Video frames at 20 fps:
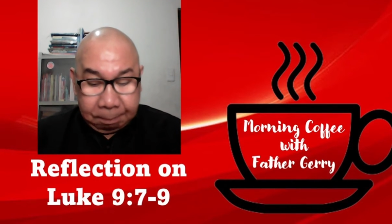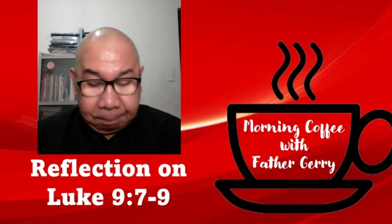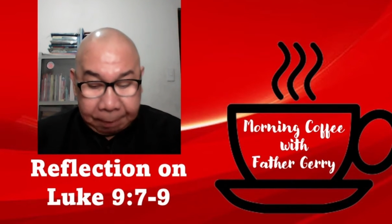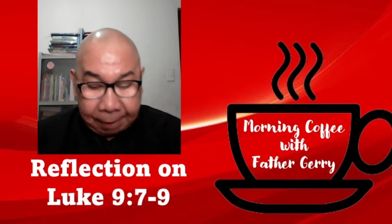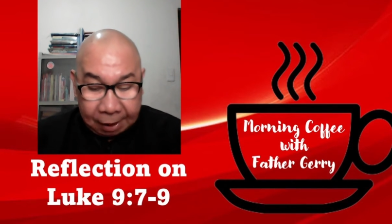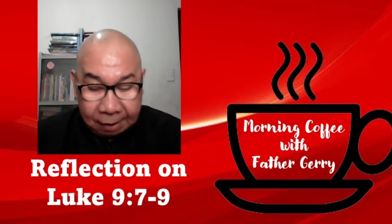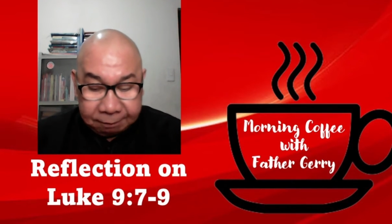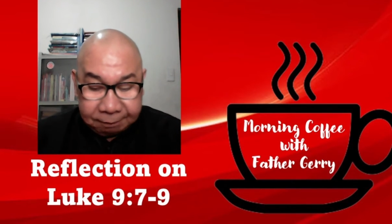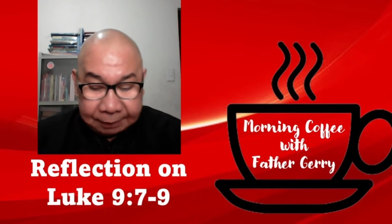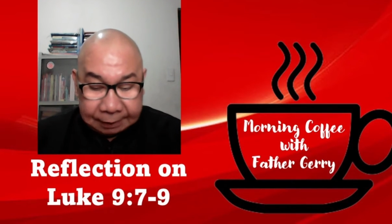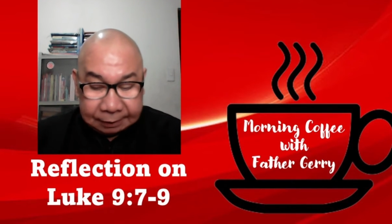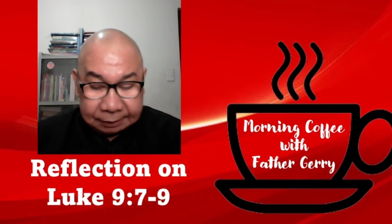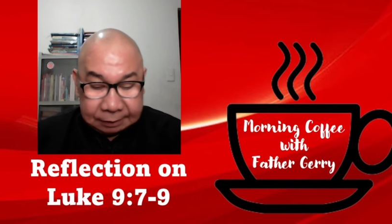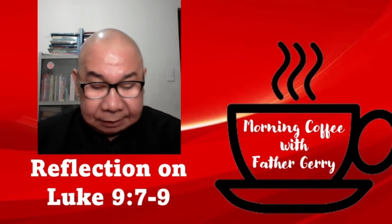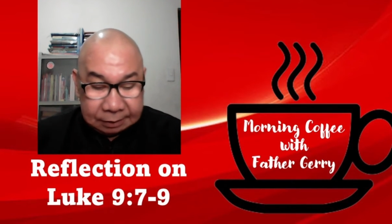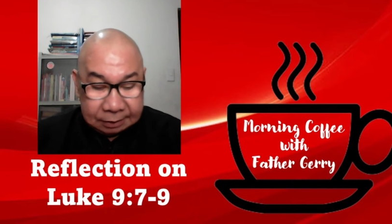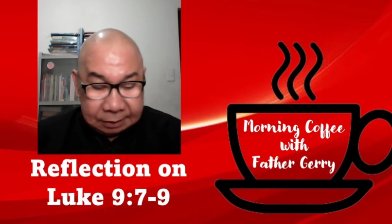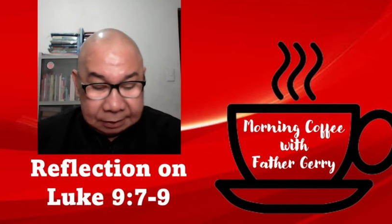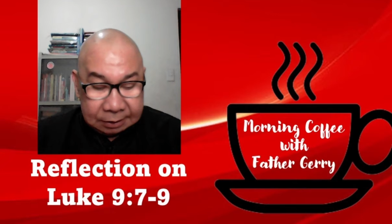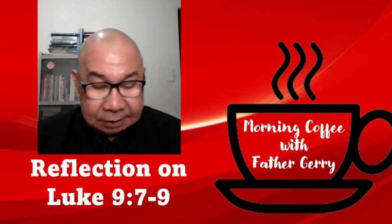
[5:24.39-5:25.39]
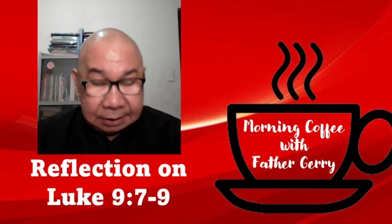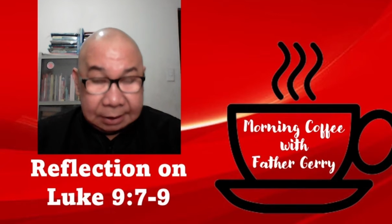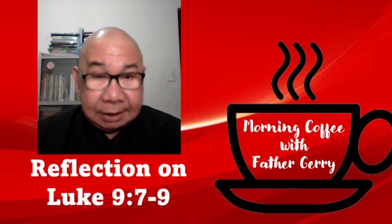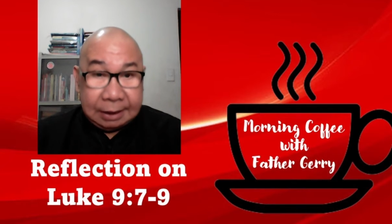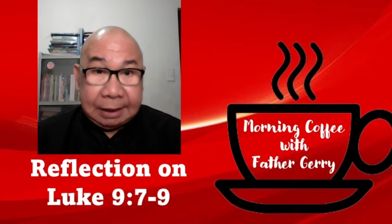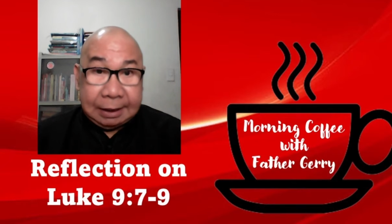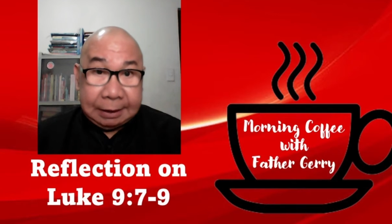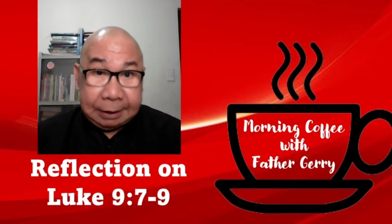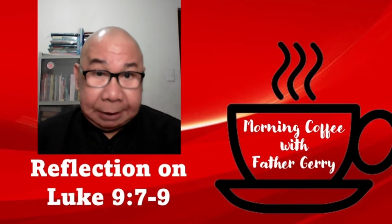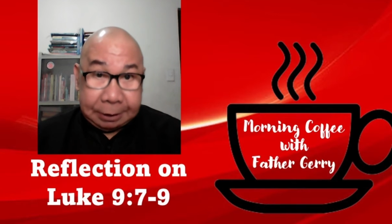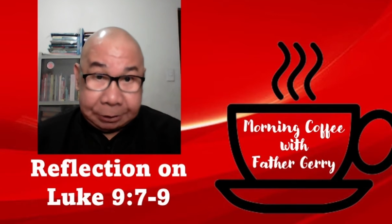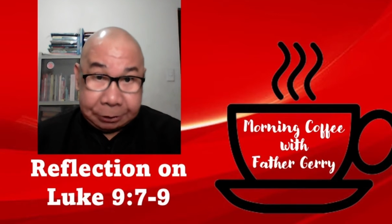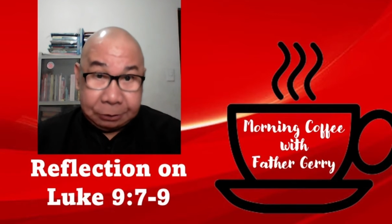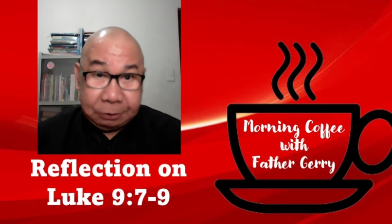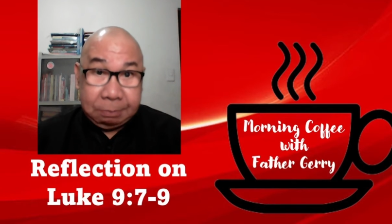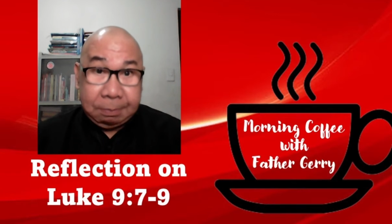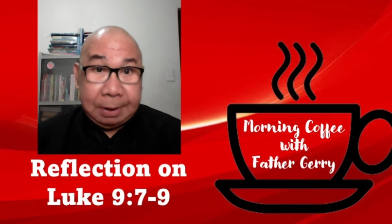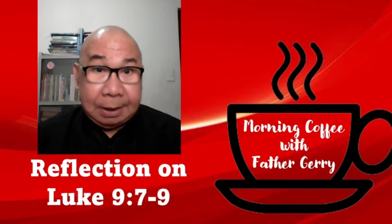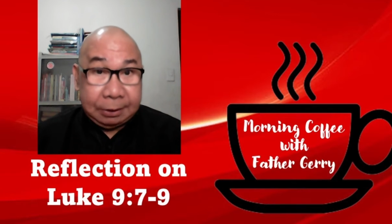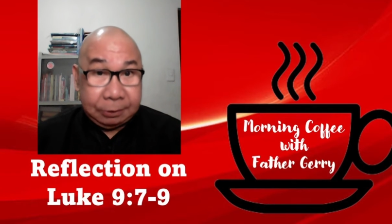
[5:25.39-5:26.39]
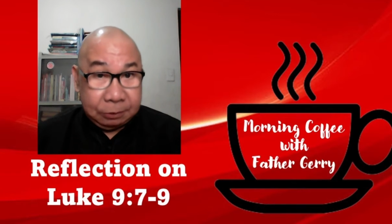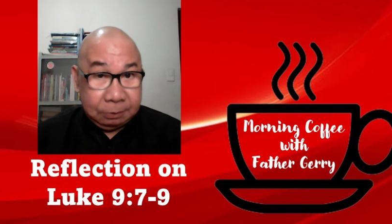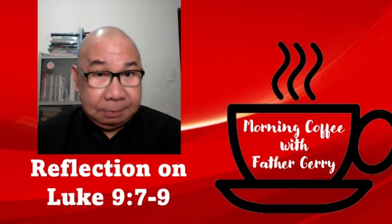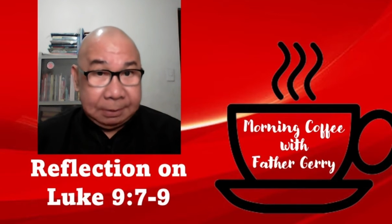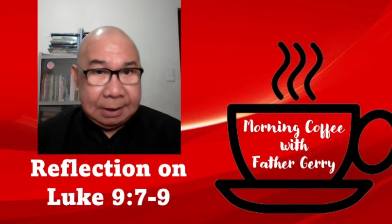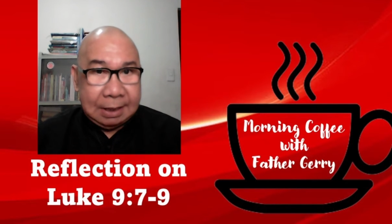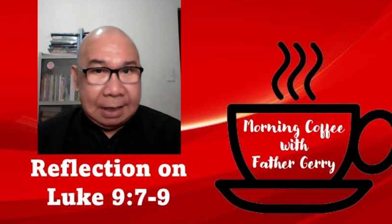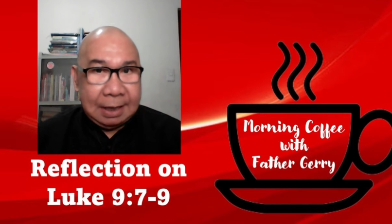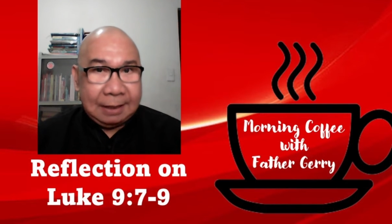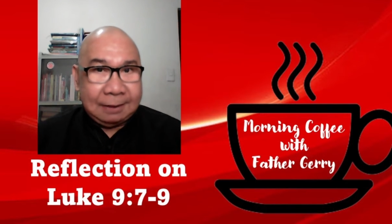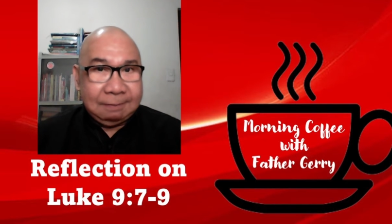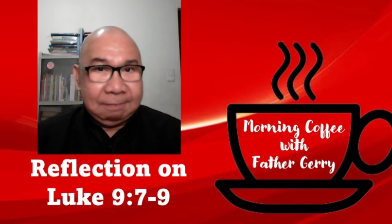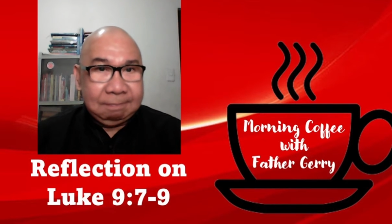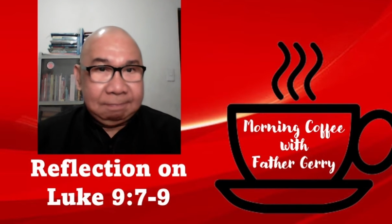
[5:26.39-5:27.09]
prophet and a servant of God.